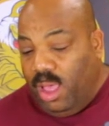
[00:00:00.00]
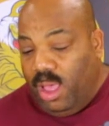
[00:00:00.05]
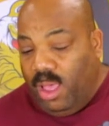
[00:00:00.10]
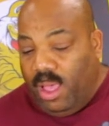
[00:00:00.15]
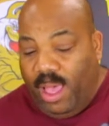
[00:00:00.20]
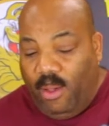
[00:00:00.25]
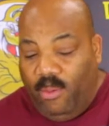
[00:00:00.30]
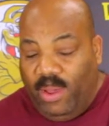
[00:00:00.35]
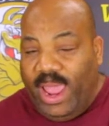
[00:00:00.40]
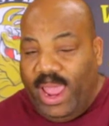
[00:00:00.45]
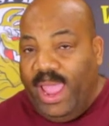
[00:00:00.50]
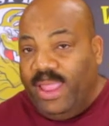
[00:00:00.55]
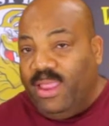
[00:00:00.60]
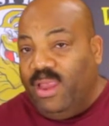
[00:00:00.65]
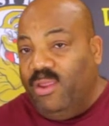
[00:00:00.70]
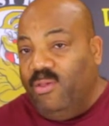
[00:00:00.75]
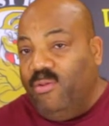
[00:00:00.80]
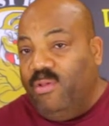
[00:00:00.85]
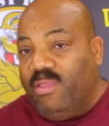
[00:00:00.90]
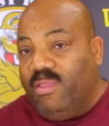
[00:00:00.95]
what I
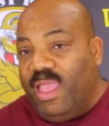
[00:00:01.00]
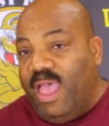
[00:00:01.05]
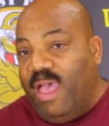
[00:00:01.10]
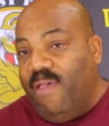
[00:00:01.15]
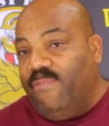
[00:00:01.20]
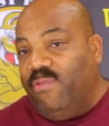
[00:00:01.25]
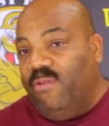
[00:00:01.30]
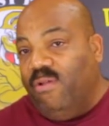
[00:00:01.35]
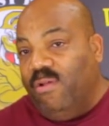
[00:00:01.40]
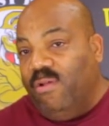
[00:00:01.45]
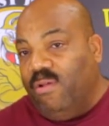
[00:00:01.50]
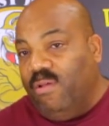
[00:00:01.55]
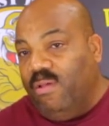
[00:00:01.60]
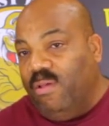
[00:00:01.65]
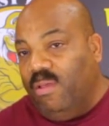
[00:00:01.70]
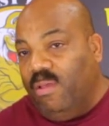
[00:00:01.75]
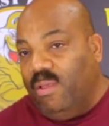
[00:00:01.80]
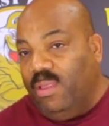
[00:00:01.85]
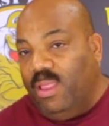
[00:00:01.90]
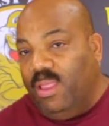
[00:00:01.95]
had to do is
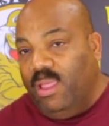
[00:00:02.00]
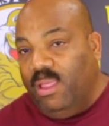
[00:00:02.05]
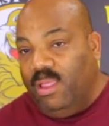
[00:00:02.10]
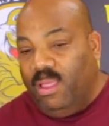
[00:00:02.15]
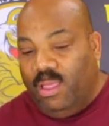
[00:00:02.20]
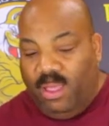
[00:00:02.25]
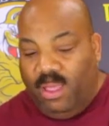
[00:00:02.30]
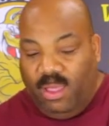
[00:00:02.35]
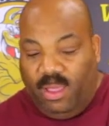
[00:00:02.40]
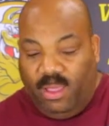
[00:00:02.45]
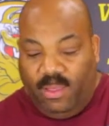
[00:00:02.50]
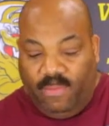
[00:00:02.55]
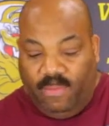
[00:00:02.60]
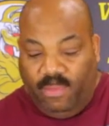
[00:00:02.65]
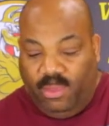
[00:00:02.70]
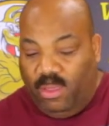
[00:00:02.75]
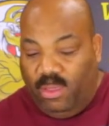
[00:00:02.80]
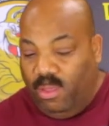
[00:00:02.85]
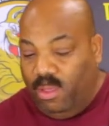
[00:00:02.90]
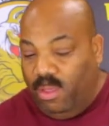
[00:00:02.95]
after
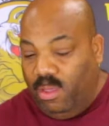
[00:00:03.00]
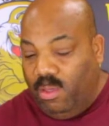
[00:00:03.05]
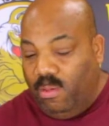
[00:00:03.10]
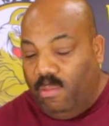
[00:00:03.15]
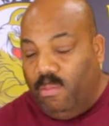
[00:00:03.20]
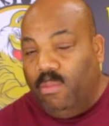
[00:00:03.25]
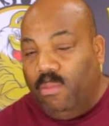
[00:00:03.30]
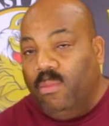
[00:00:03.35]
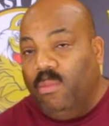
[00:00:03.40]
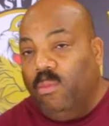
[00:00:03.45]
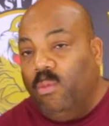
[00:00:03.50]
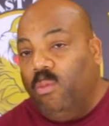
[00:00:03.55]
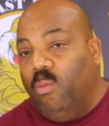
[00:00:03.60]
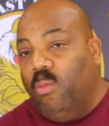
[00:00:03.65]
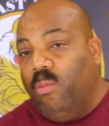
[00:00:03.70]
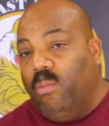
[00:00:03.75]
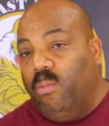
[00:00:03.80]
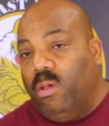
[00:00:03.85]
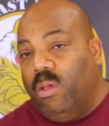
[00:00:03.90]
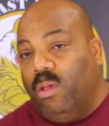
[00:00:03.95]
the
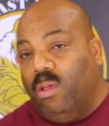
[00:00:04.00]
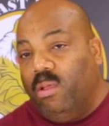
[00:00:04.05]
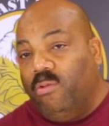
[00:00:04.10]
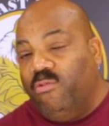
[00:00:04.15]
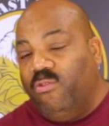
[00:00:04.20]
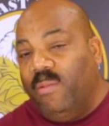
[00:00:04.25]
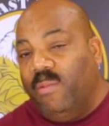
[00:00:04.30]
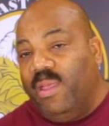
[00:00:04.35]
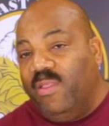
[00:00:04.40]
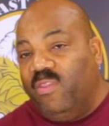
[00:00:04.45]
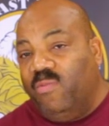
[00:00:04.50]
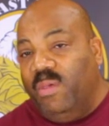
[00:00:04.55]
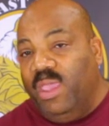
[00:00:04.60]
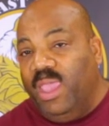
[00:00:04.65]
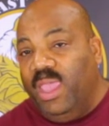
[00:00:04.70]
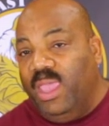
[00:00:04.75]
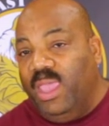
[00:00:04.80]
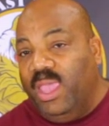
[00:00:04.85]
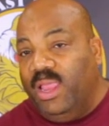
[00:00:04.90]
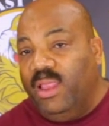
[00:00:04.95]
drumettes
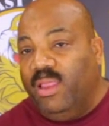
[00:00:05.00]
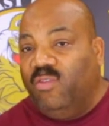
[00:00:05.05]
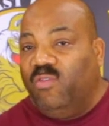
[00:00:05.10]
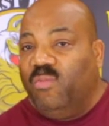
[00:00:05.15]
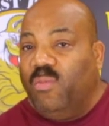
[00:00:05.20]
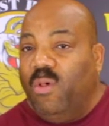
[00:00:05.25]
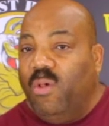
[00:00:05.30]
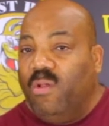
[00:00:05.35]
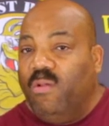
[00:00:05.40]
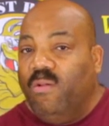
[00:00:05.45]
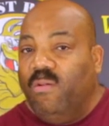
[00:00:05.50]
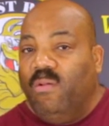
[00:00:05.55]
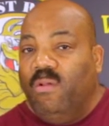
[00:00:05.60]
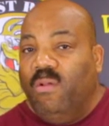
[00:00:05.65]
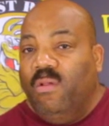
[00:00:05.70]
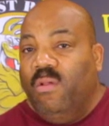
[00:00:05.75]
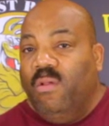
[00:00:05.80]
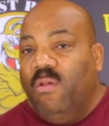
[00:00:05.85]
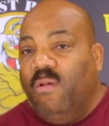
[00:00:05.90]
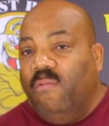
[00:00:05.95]
being in the smoker
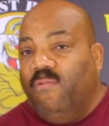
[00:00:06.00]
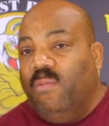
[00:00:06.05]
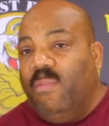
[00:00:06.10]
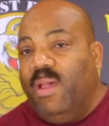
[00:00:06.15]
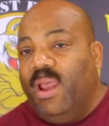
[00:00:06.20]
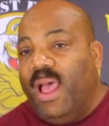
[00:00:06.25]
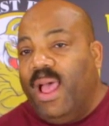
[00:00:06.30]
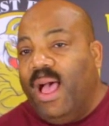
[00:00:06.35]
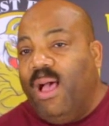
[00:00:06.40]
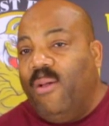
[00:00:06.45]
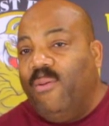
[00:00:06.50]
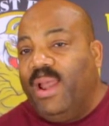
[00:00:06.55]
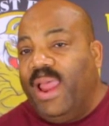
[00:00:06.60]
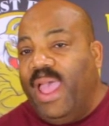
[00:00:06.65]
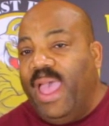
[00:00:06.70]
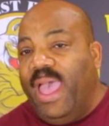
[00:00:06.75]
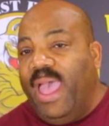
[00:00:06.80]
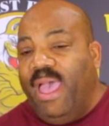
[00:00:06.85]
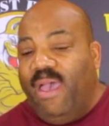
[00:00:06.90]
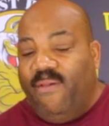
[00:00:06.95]
for about an hour
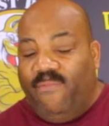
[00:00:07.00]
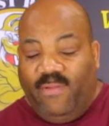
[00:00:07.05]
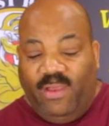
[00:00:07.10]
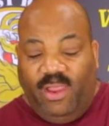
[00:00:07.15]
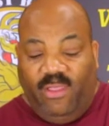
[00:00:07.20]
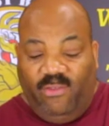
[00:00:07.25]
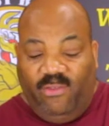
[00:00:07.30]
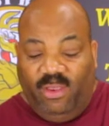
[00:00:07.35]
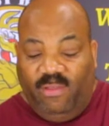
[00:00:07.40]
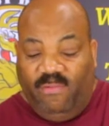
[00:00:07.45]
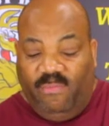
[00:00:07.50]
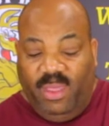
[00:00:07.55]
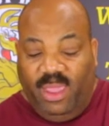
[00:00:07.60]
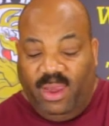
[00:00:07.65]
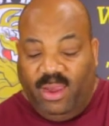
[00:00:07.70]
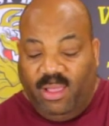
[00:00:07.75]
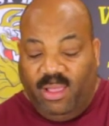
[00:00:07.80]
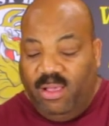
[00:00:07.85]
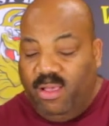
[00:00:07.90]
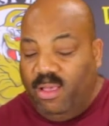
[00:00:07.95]
and a half, and they should have
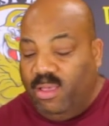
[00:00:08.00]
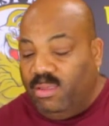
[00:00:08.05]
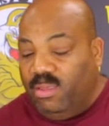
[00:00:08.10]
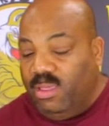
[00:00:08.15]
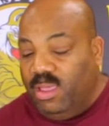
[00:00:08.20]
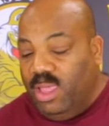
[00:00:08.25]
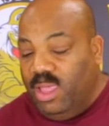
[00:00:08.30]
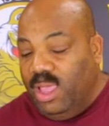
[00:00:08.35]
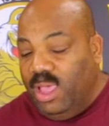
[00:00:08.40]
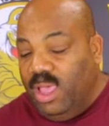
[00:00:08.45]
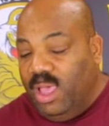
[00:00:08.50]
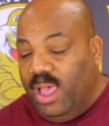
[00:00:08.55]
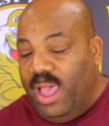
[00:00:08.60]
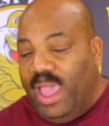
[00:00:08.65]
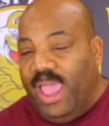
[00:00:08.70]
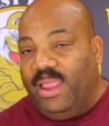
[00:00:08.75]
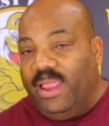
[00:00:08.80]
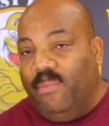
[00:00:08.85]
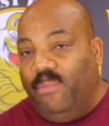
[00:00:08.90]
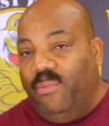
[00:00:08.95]
been cooked,
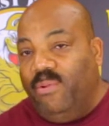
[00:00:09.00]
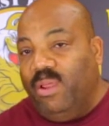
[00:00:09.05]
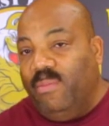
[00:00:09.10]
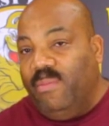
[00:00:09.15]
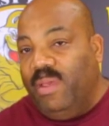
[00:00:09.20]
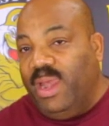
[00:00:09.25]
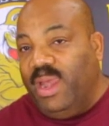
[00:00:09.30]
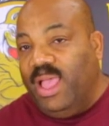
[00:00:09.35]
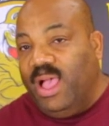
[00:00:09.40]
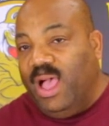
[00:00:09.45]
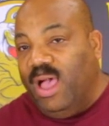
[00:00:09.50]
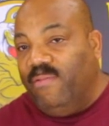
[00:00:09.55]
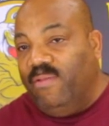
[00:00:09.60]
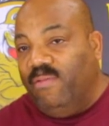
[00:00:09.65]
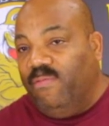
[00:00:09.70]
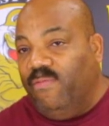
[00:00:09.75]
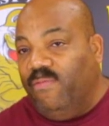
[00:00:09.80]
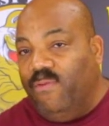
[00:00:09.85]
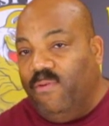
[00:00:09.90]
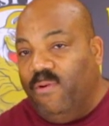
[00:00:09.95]
I had to put them in the
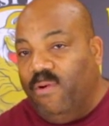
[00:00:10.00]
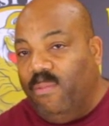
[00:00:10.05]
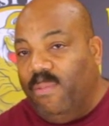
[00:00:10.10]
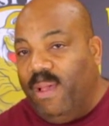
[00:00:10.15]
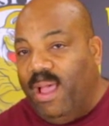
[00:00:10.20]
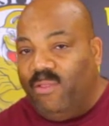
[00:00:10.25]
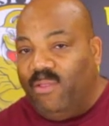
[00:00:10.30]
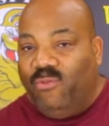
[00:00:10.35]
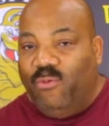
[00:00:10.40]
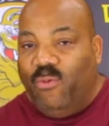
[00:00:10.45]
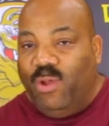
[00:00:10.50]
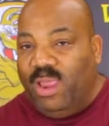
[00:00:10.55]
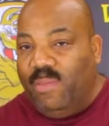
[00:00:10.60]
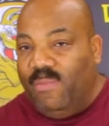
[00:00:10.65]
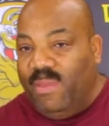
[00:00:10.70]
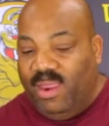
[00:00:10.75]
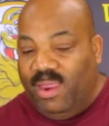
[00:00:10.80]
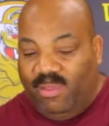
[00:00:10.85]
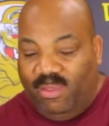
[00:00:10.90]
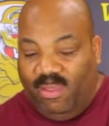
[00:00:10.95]
oven for about
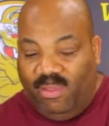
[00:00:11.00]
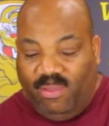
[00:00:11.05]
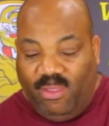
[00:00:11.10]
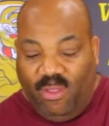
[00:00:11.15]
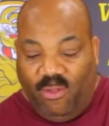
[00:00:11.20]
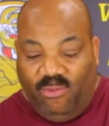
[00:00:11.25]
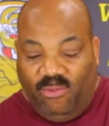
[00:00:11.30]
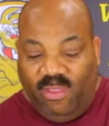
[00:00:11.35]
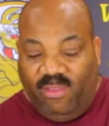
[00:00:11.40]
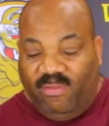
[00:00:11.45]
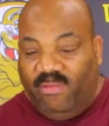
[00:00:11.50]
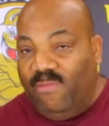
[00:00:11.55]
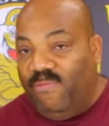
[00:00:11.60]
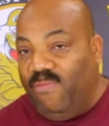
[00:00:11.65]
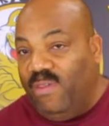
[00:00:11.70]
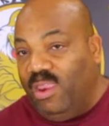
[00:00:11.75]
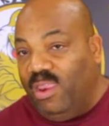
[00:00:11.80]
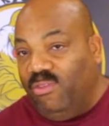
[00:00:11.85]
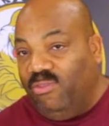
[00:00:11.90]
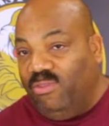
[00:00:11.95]
20 minutes or so just
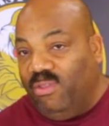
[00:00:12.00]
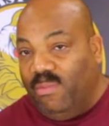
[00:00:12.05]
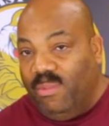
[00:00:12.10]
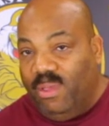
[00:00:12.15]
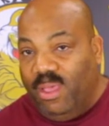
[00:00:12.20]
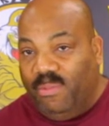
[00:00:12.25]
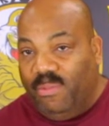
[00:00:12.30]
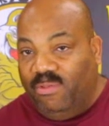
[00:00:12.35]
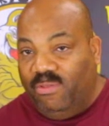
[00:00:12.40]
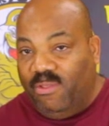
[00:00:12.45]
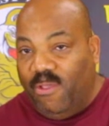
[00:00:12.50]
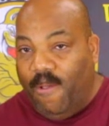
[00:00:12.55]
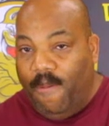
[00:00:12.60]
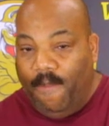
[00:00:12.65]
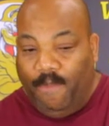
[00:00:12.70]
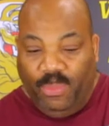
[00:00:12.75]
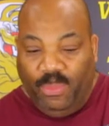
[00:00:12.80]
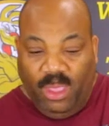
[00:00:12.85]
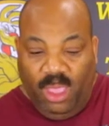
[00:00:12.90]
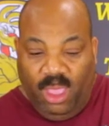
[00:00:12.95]
to finish them up.
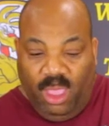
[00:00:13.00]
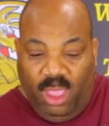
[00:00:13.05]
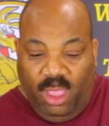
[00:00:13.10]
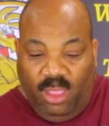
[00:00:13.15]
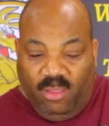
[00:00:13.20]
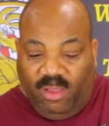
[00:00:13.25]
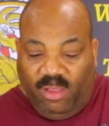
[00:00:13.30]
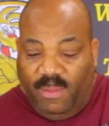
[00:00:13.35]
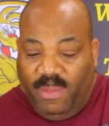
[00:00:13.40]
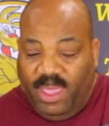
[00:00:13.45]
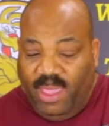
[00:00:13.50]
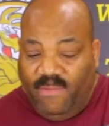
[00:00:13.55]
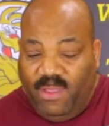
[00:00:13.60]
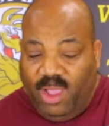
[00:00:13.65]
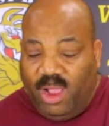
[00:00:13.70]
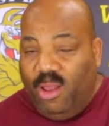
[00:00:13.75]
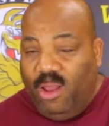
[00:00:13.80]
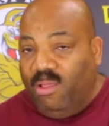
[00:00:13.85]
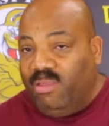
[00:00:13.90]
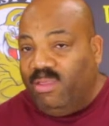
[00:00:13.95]
So let me
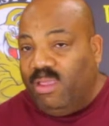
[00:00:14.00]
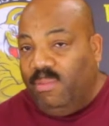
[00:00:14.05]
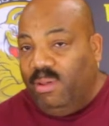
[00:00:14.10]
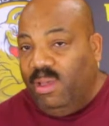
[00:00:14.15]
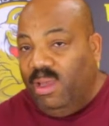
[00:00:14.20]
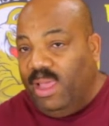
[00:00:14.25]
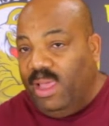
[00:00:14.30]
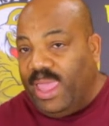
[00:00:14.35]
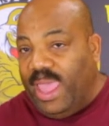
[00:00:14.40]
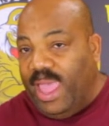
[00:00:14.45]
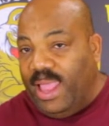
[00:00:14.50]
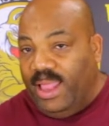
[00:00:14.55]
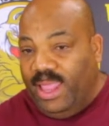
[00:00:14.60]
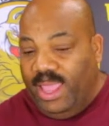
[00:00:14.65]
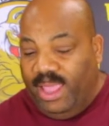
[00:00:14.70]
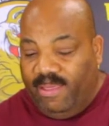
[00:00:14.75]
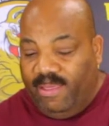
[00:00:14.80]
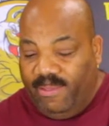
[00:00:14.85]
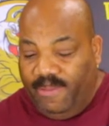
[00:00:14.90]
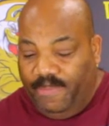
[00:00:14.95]
give you a close-up look
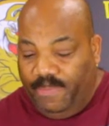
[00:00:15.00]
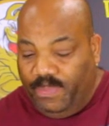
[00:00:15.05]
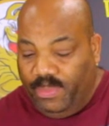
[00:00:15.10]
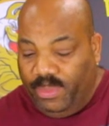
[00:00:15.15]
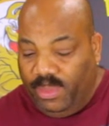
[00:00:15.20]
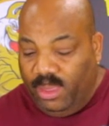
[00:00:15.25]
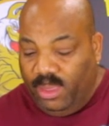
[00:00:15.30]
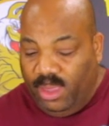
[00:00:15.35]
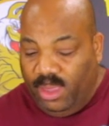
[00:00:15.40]
at this.